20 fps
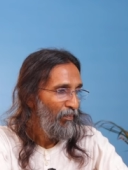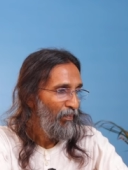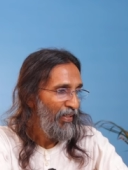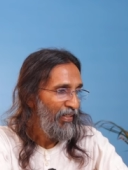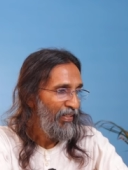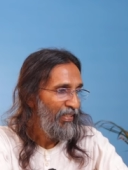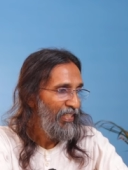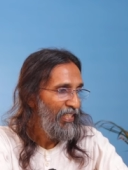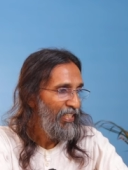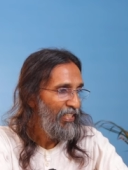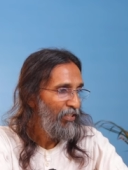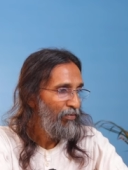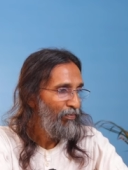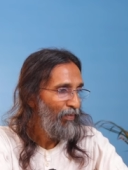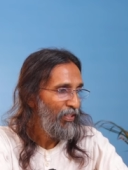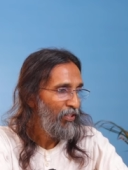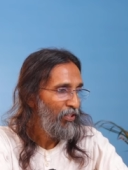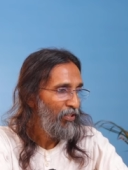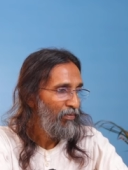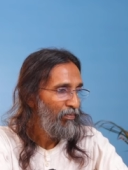But these
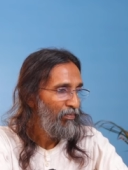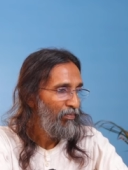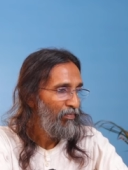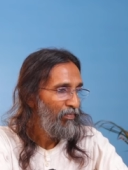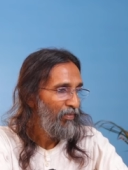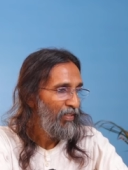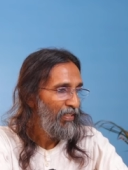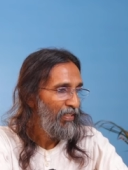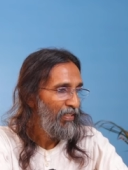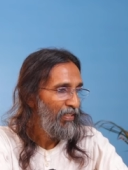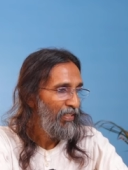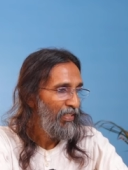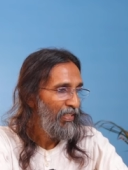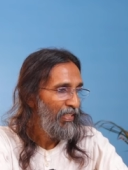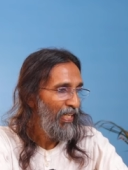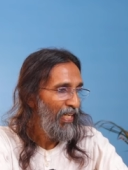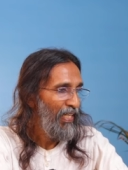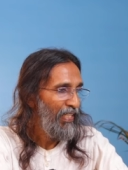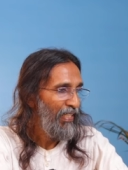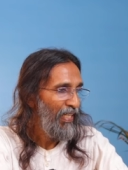must
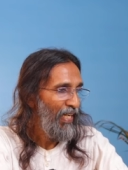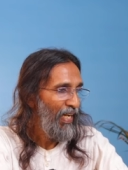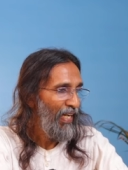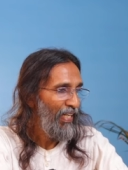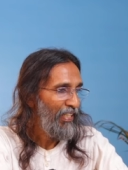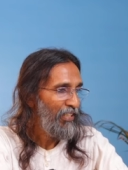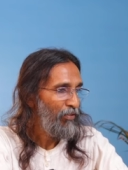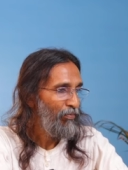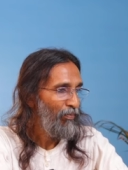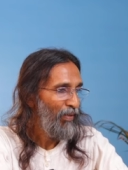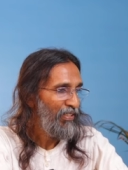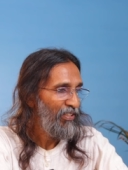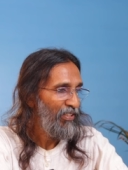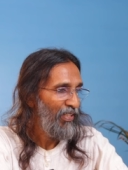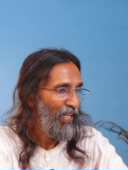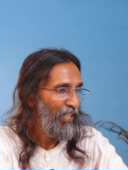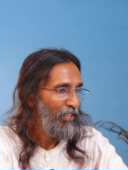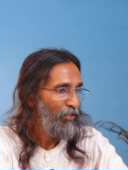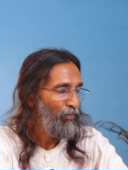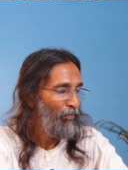take as much
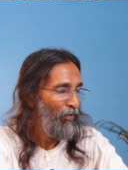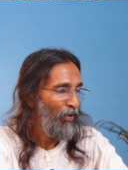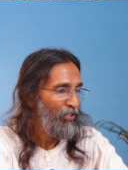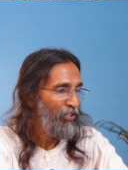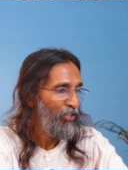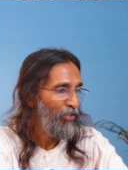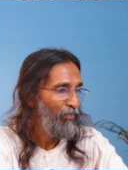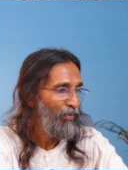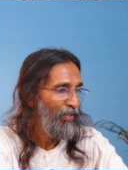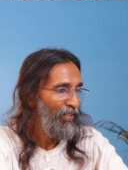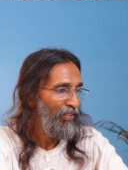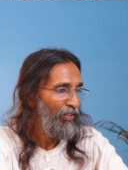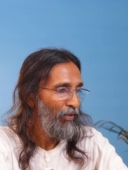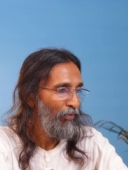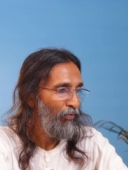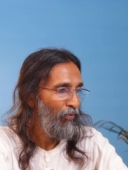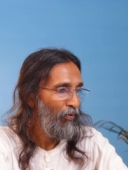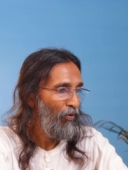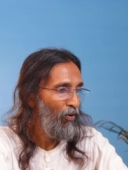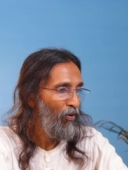as possible
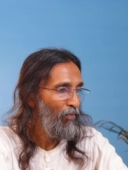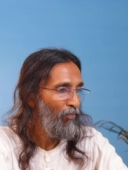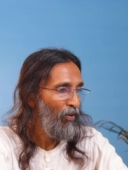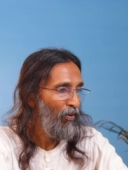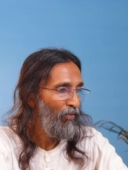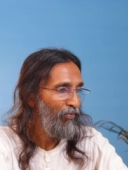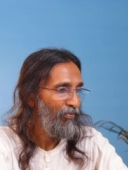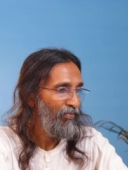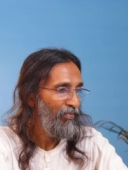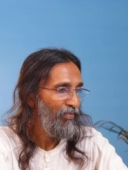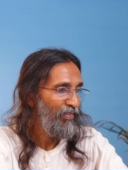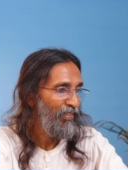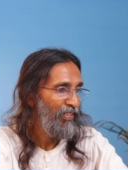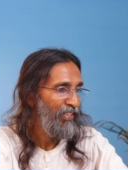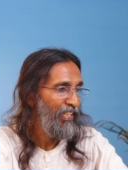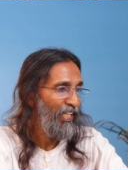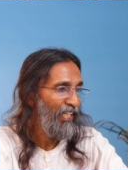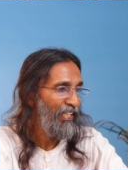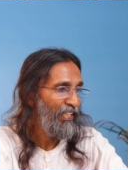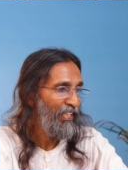the form of
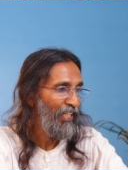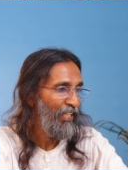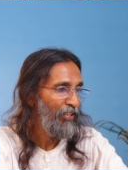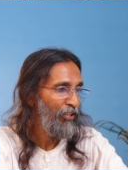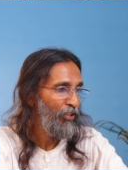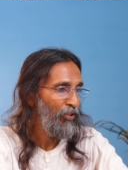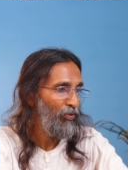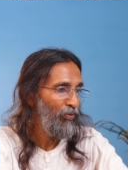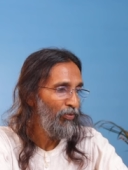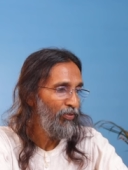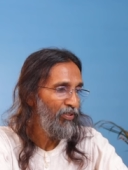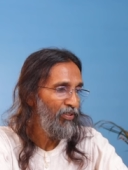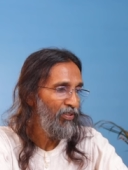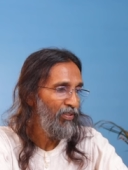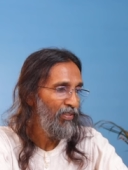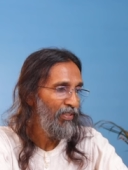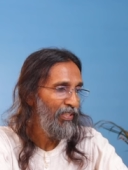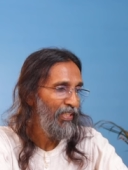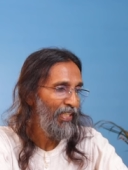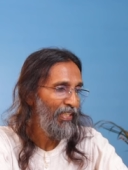general
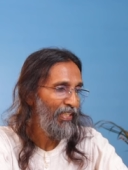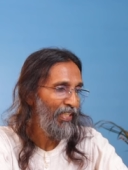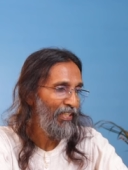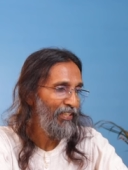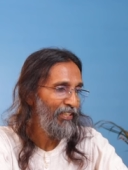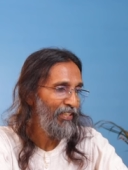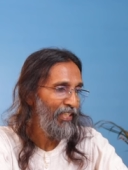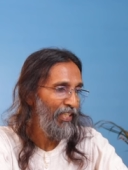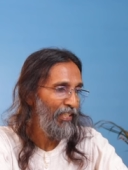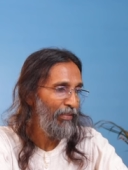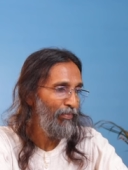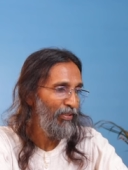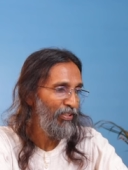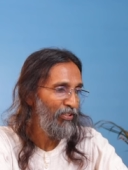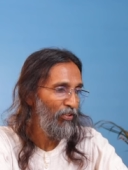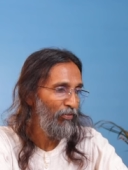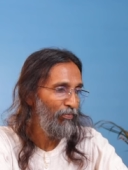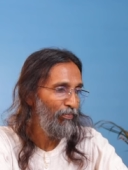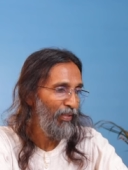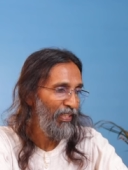truths, general
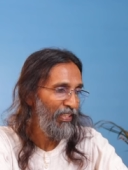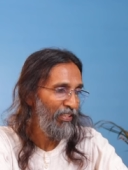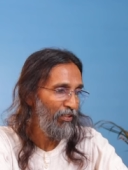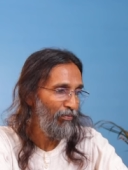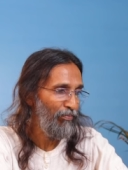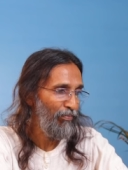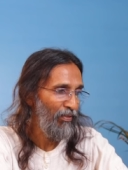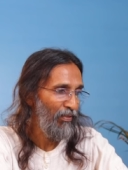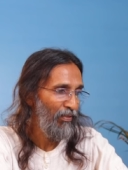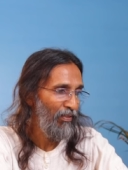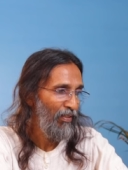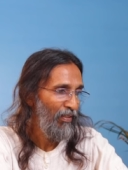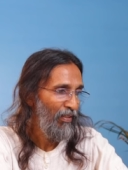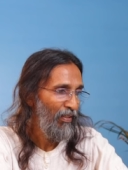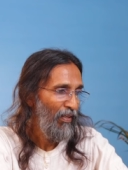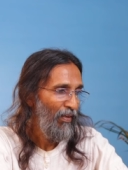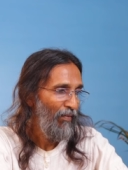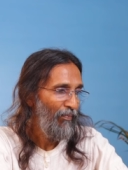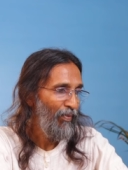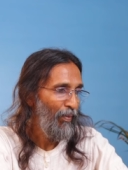statements of principle,
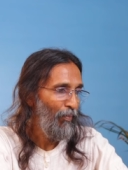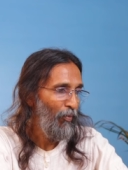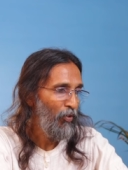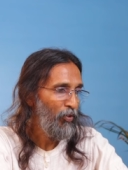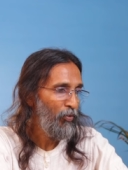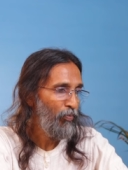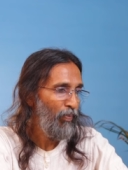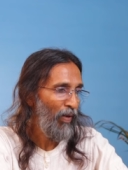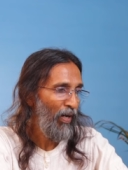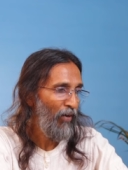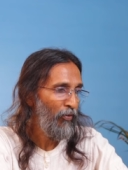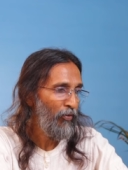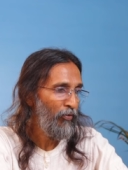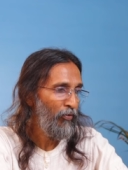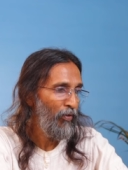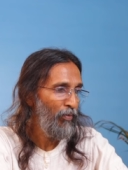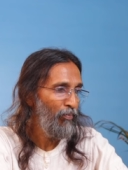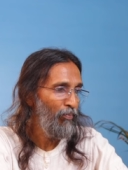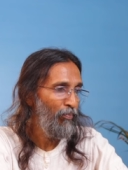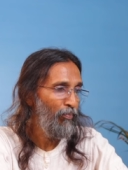the most
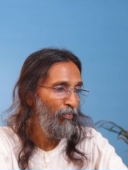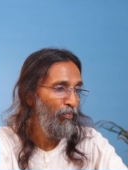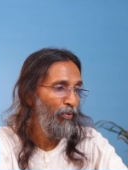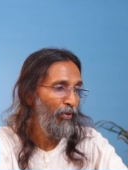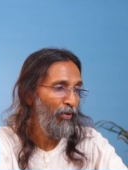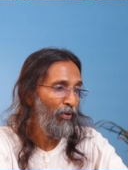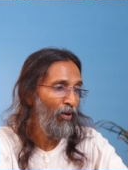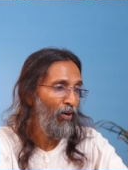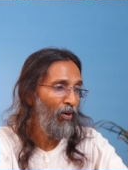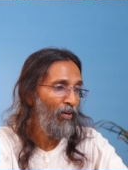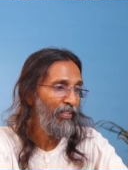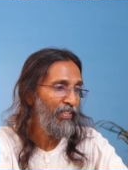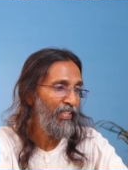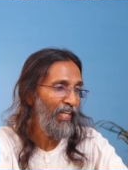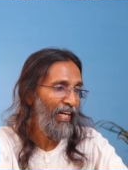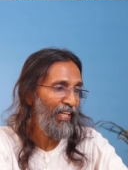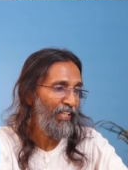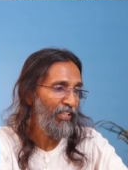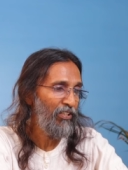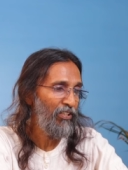powerful broad
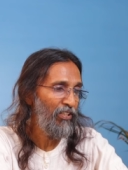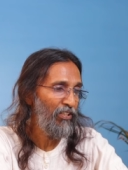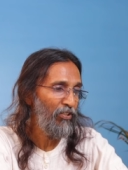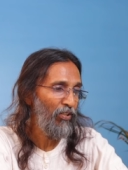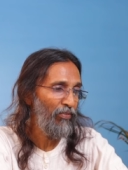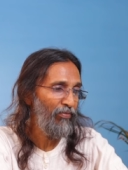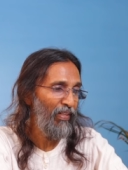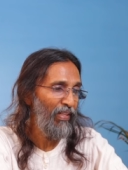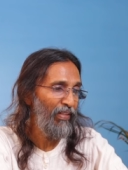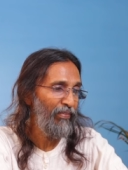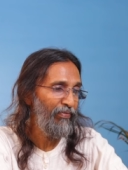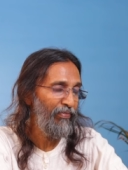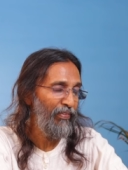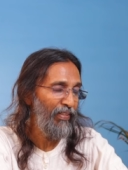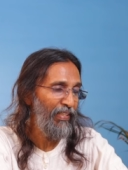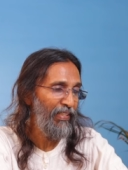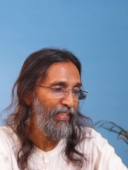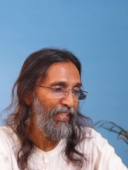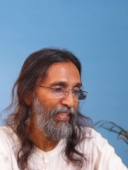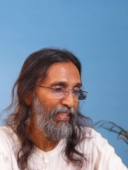directions of
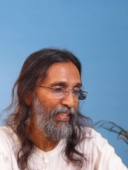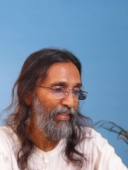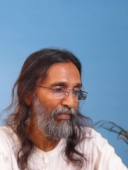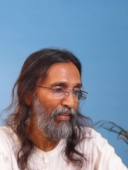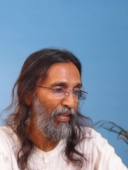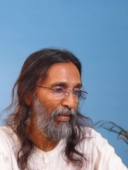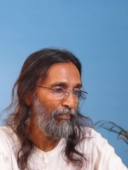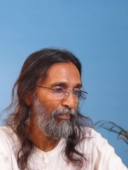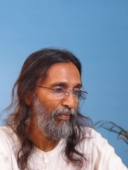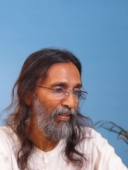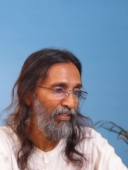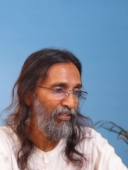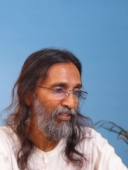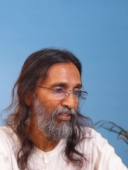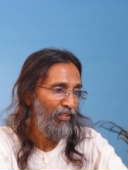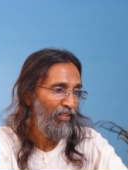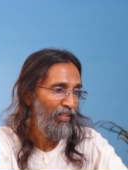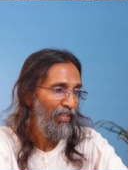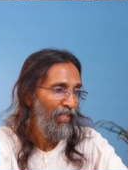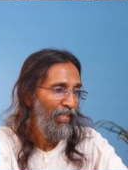effort and
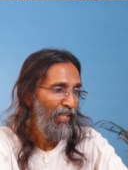development,